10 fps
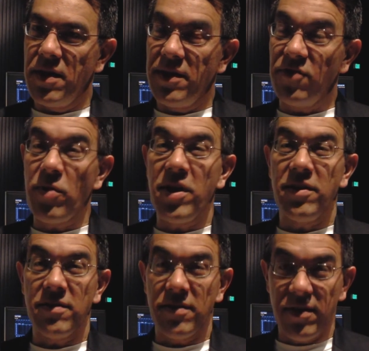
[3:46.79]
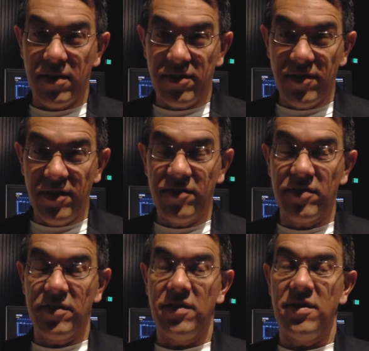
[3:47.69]
That's right. Denise
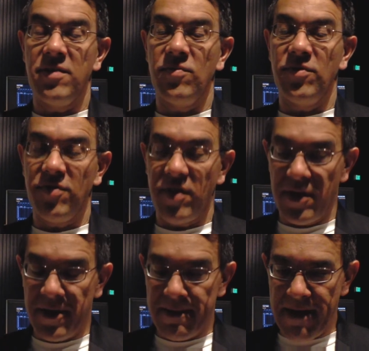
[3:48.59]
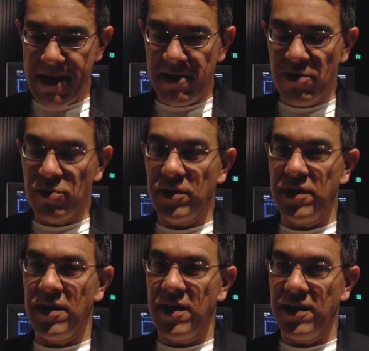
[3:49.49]
Lee Yen was Annie Oakley
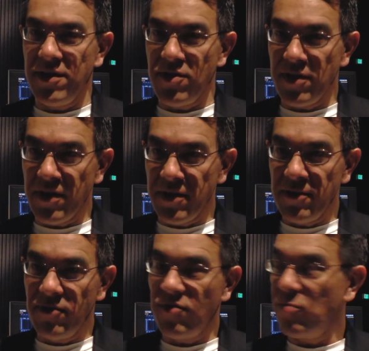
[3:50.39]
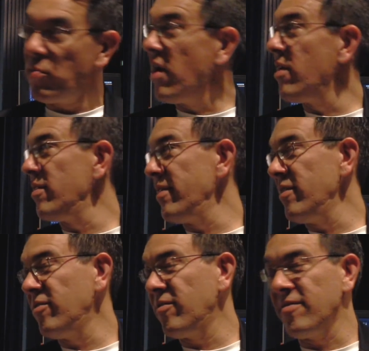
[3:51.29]
and Annie Get Your Gun just prior to
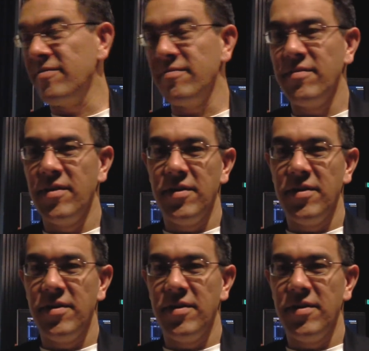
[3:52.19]
this, and